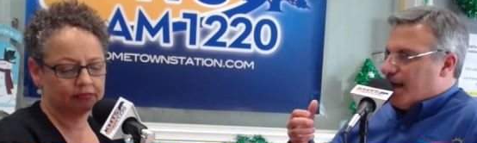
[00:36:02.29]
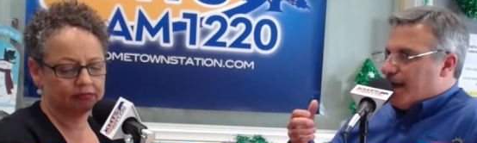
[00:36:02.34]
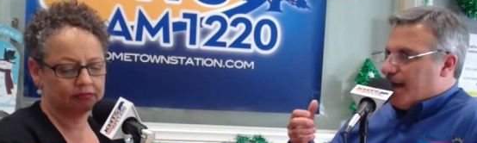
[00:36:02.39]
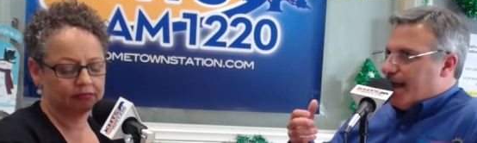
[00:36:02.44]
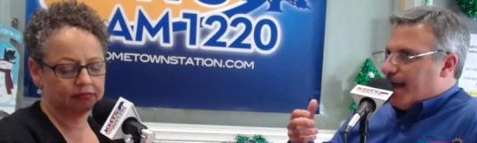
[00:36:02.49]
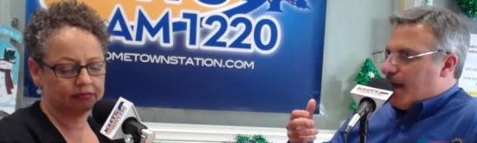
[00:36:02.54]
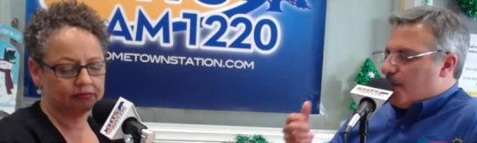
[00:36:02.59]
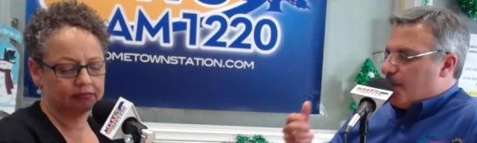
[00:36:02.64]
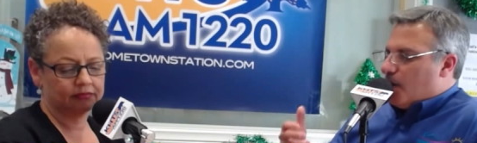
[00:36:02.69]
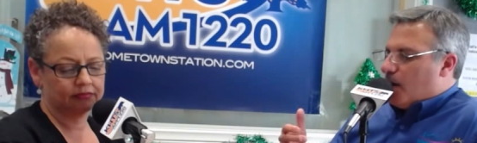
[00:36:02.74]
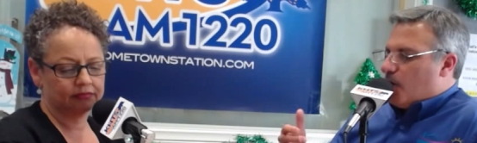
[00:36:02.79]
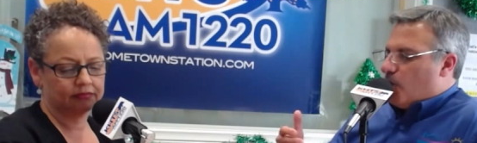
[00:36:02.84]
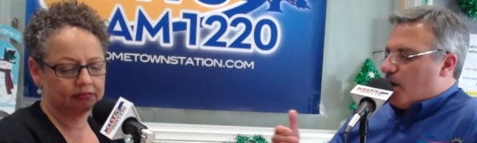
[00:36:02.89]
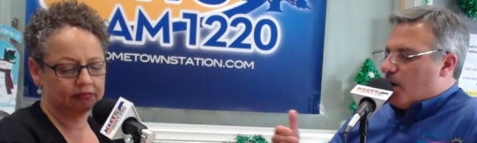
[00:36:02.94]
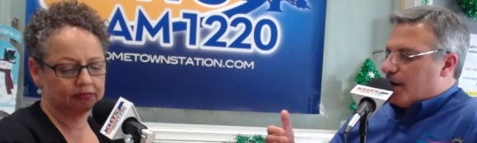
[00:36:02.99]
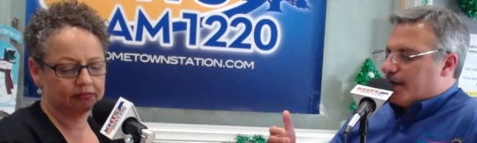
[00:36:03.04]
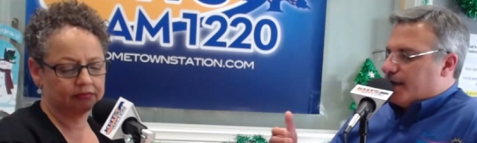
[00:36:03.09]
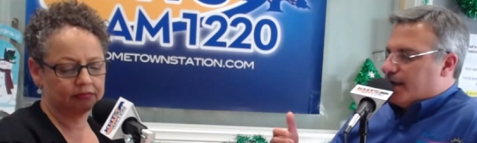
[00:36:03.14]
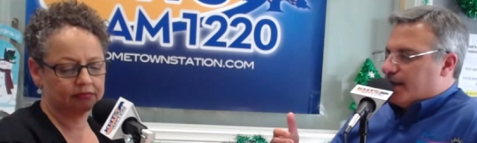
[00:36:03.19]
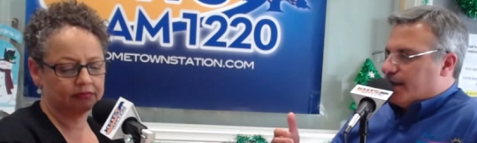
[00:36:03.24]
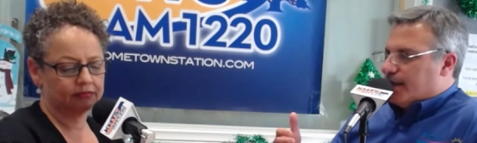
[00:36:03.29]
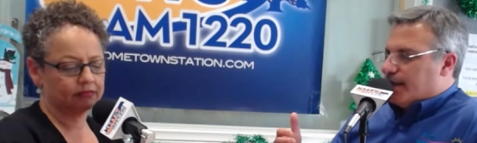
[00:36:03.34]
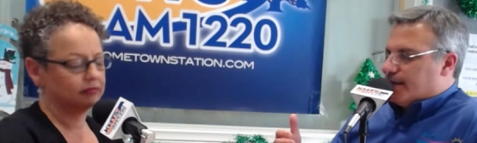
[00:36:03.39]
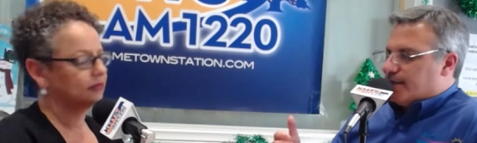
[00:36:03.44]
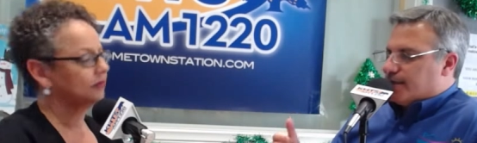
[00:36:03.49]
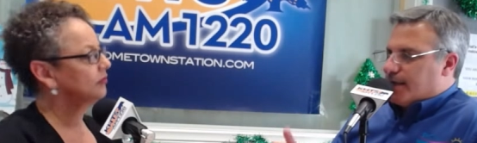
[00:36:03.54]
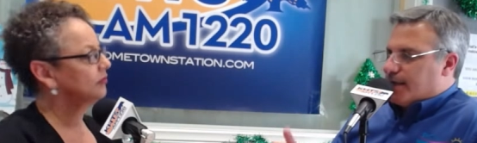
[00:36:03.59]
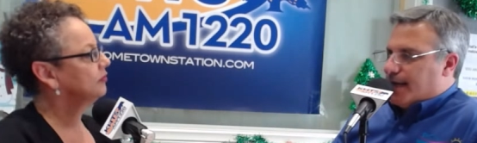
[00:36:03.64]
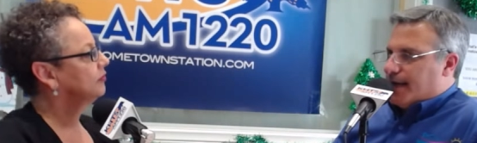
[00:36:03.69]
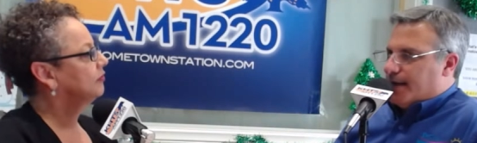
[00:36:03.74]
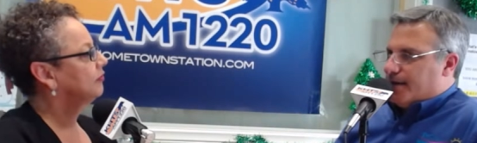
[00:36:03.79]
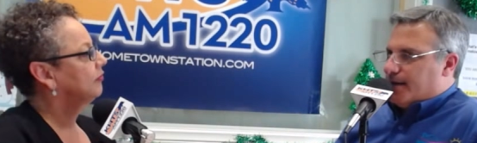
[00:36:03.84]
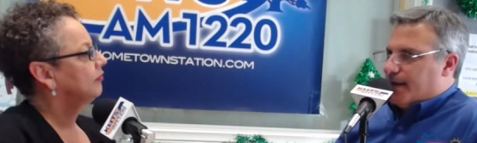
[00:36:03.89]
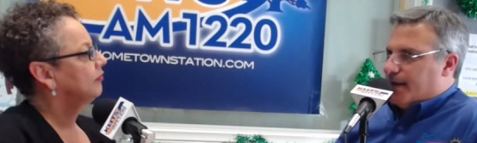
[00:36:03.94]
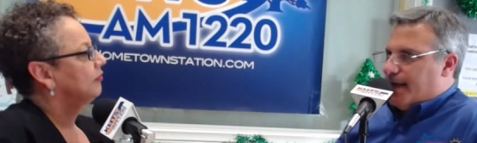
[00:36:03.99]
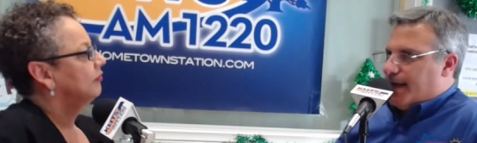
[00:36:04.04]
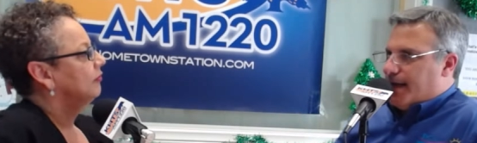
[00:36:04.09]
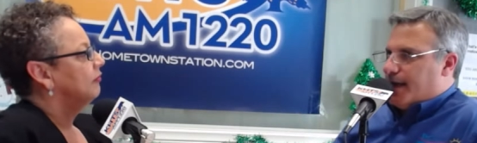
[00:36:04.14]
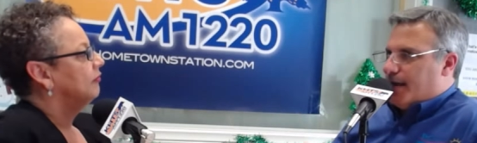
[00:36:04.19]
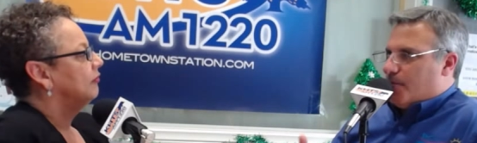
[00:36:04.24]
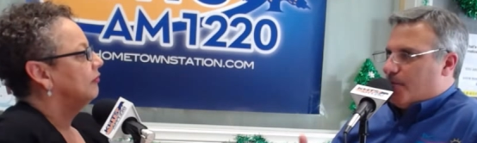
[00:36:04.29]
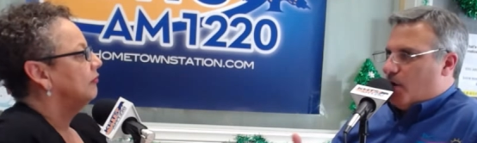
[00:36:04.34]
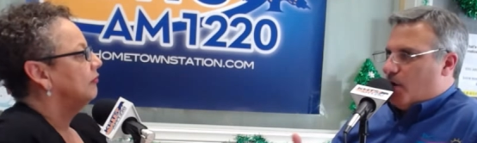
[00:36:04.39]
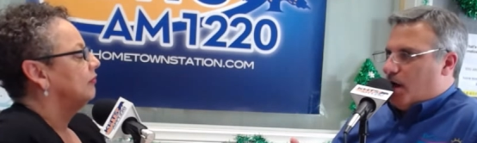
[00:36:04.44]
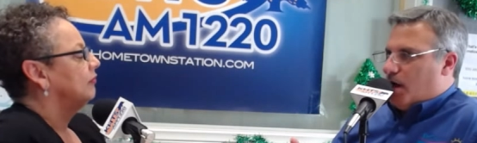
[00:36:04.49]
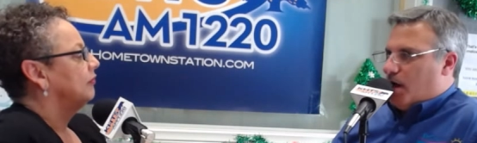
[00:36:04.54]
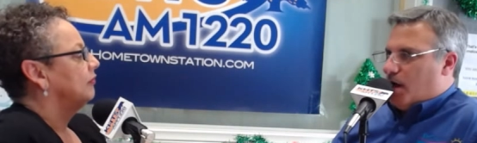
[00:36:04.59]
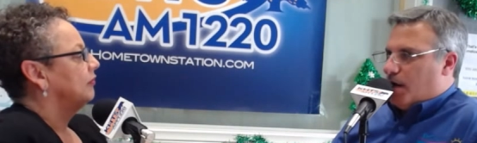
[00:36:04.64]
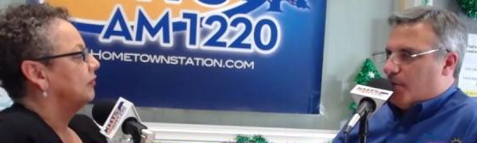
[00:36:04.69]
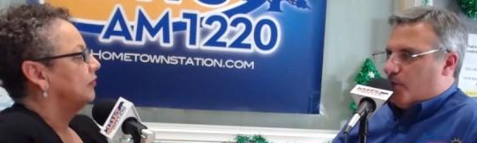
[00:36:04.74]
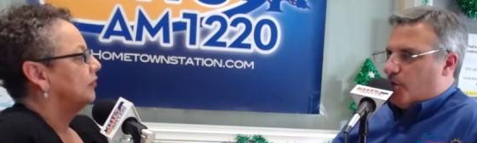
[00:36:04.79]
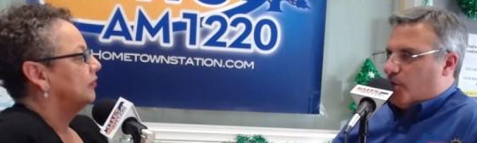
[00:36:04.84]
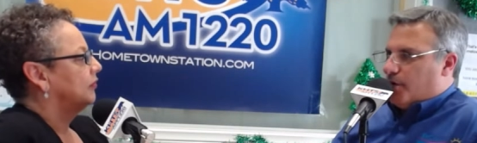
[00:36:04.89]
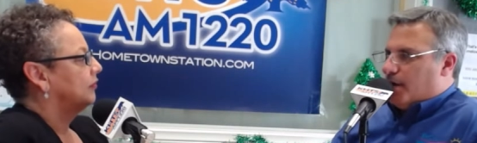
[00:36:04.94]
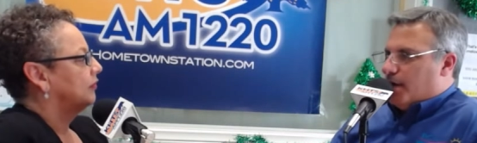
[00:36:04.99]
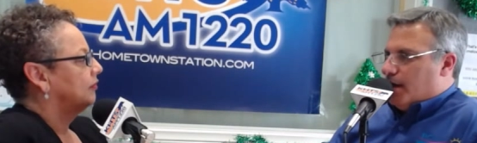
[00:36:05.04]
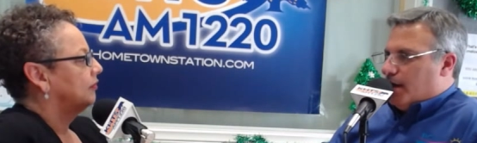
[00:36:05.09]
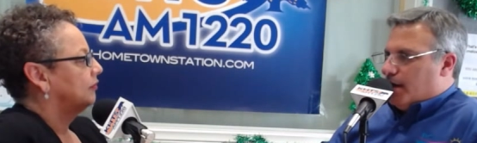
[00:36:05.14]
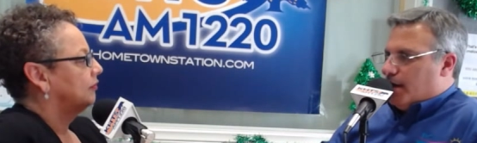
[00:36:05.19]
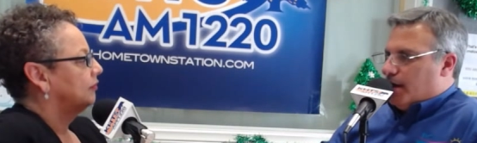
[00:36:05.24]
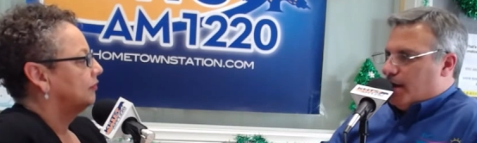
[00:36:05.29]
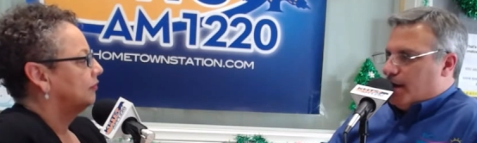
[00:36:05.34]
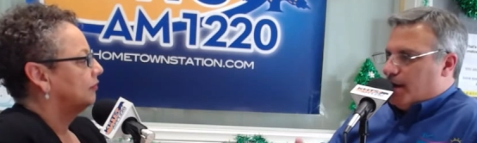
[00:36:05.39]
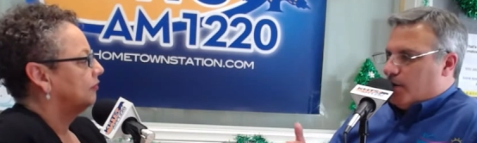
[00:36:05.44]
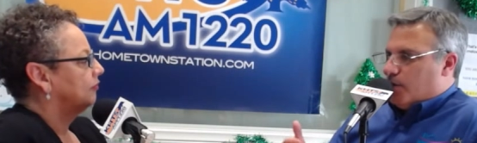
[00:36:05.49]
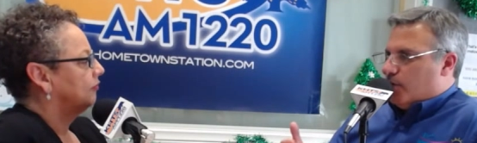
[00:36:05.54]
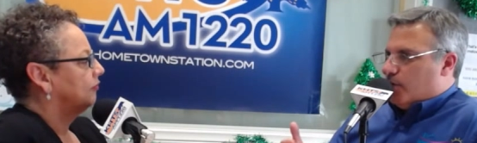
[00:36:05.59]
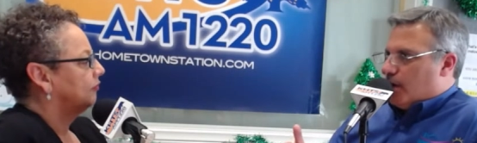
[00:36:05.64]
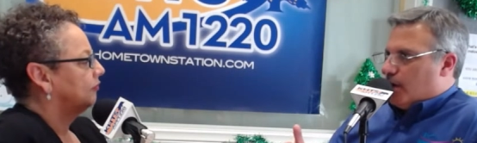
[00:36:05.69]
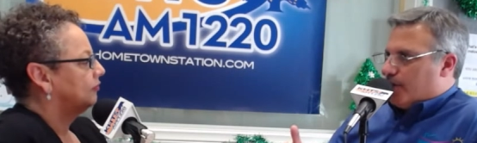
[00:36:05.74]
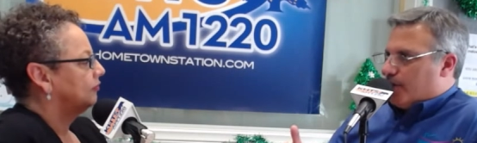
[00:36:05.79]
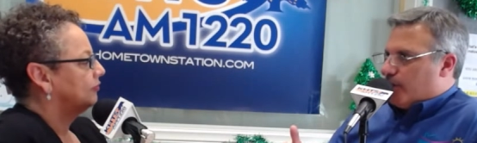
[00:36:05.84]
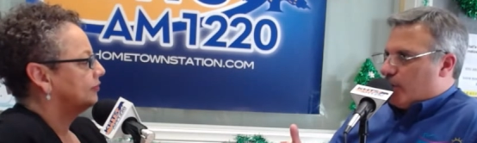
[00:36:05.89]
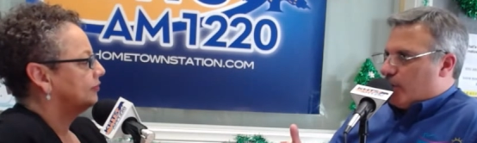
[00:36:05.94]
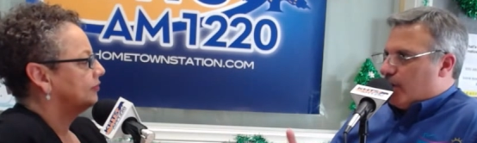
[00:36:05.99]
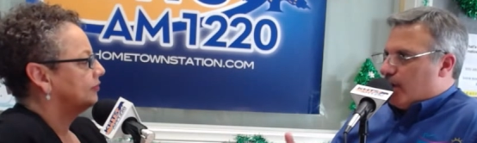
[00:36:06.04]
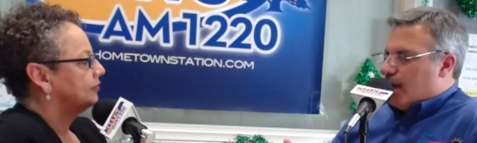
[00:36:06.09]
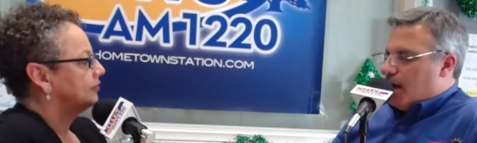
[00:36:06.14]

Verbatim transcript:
Speaker 1: Am I walking in and saying, hey, mom, or hey, whoever,